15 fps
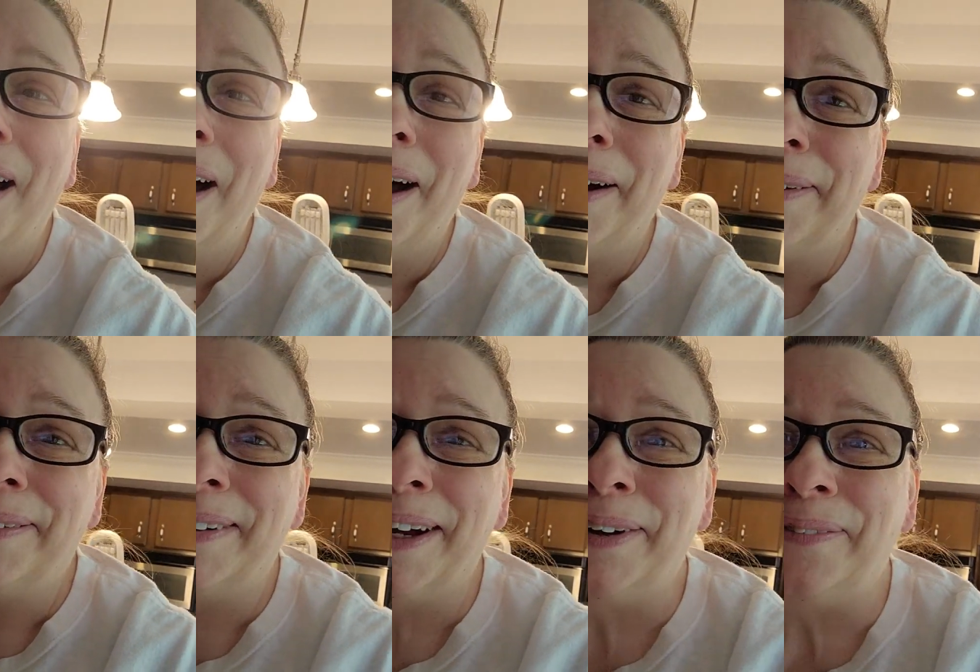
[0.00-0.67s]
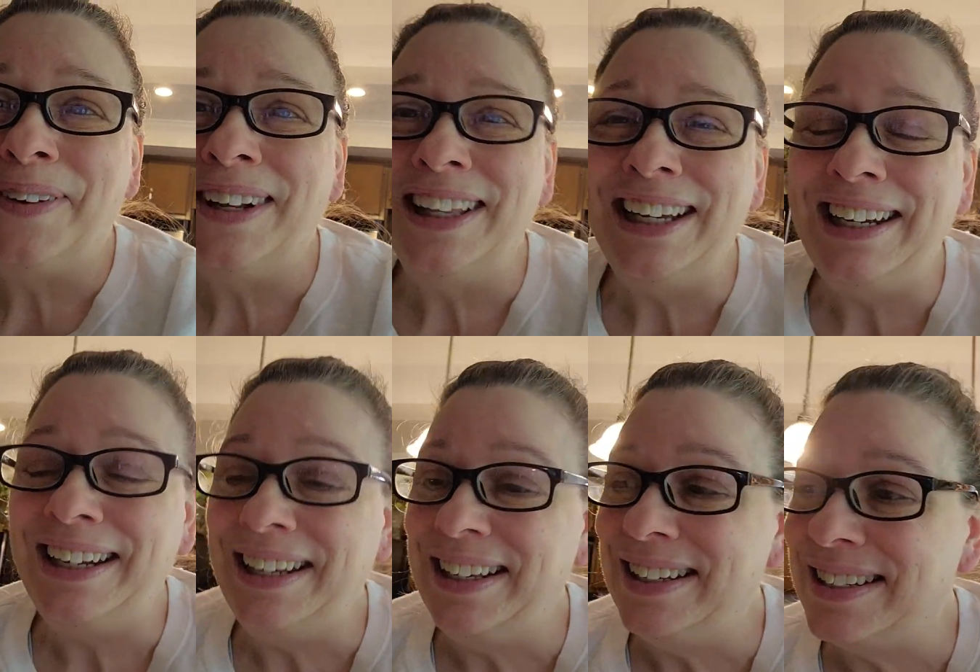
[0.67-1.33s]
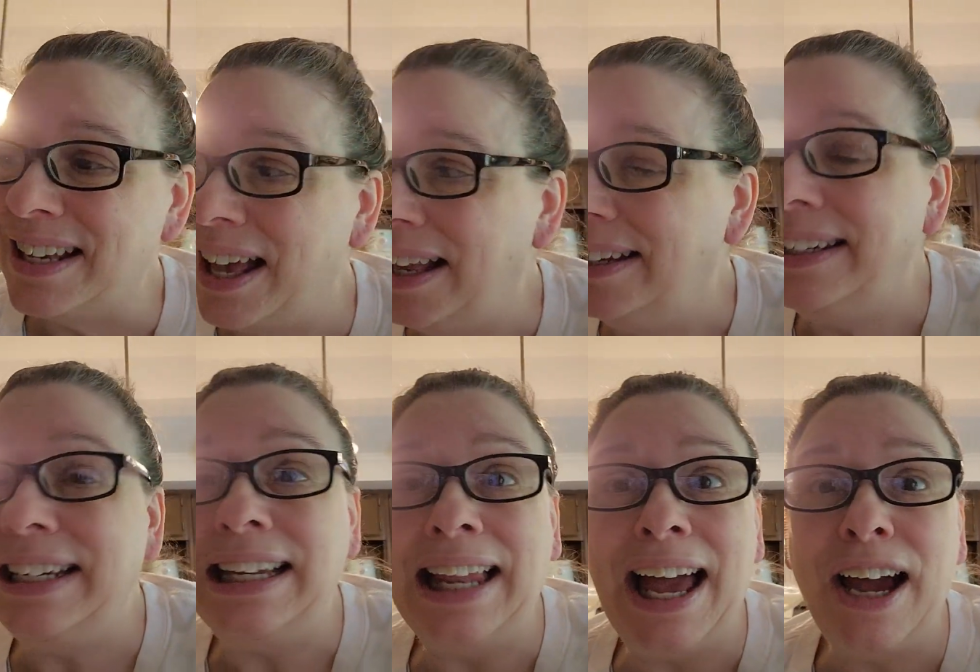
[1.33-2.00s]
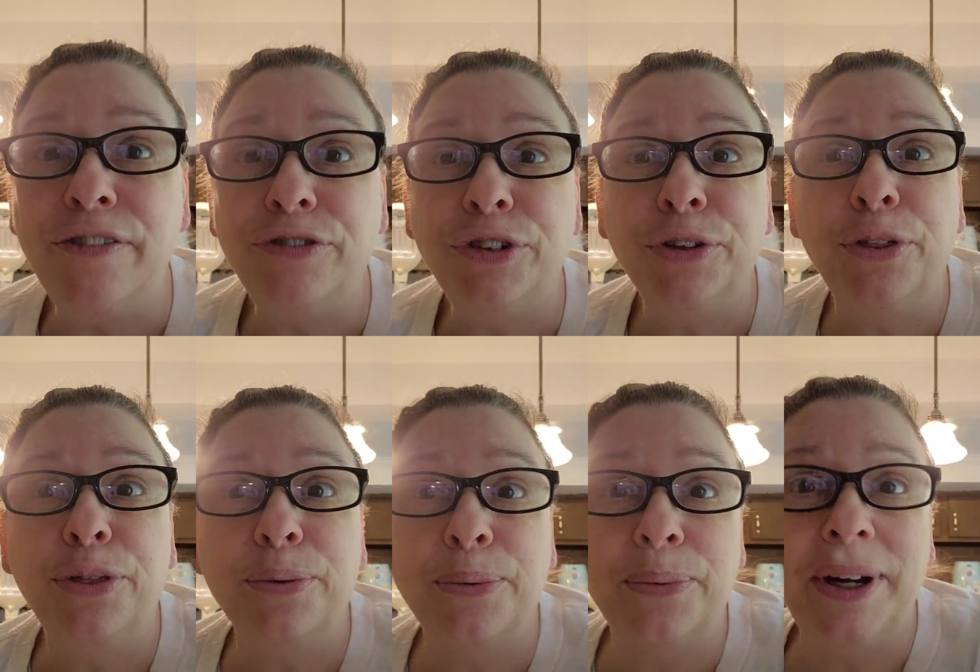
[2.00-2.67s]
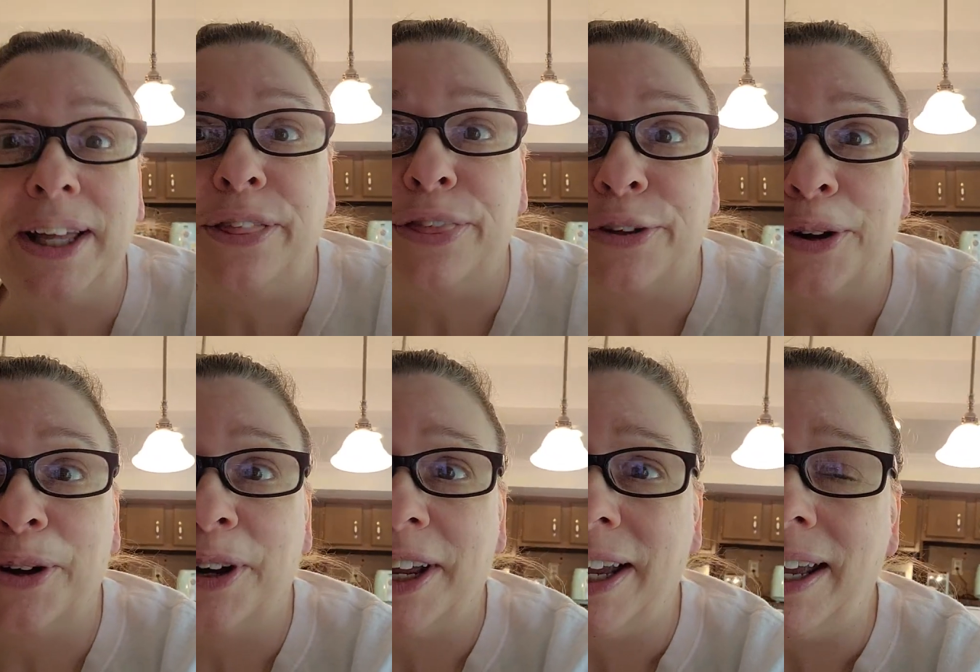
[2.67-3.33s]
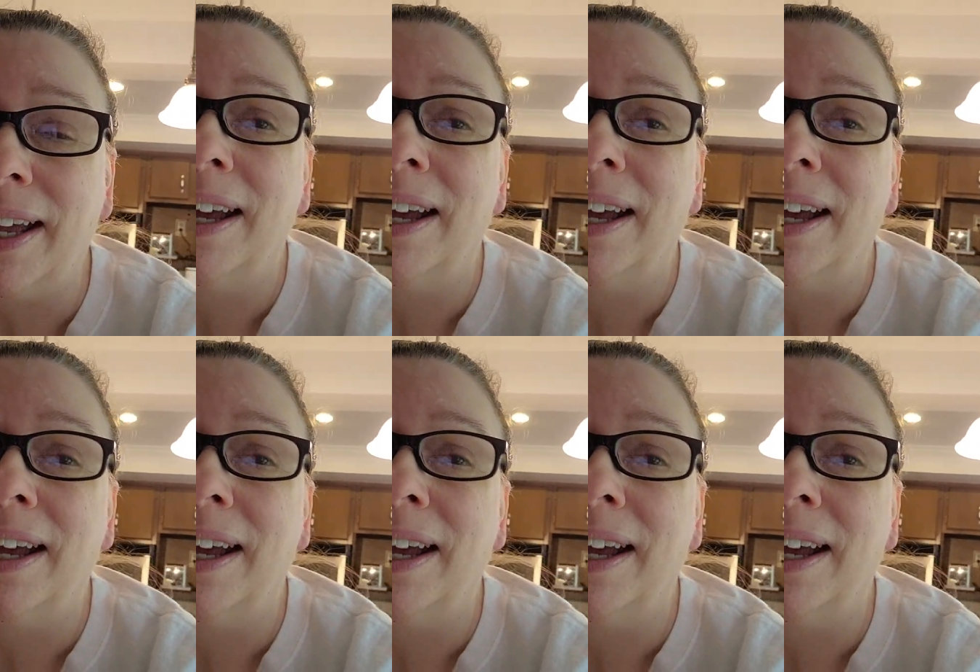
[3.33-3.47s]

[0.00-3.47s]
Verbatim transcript: All right, well, it is a little after 3.30.